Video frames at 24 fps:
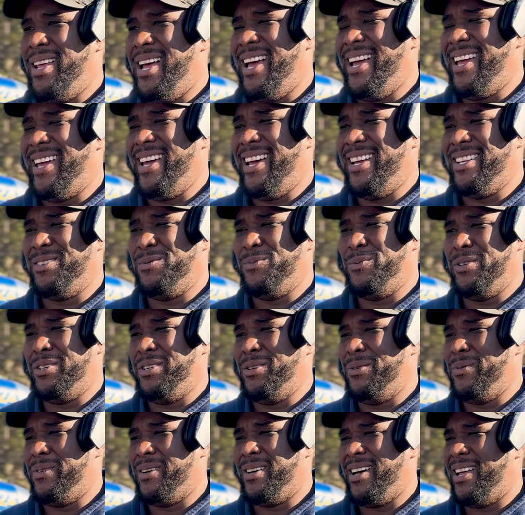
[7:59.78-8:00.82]
I guess what
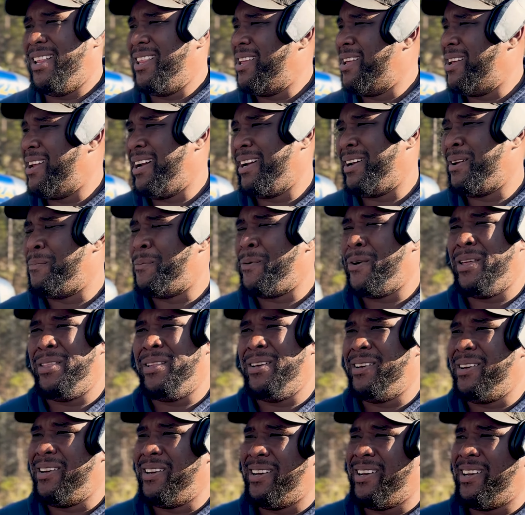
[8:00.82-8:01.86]
you would call it, uh, like the
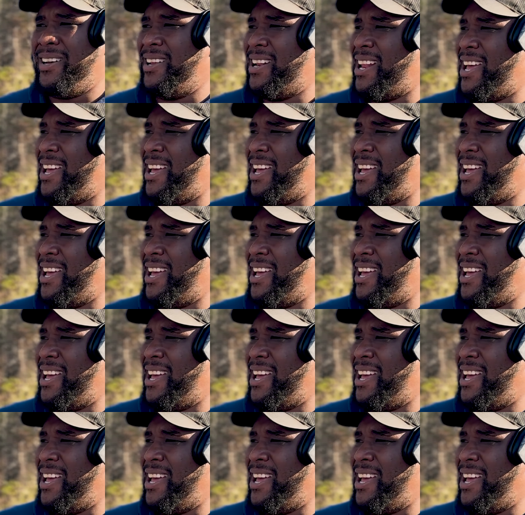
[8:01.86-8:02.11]
brotherhood.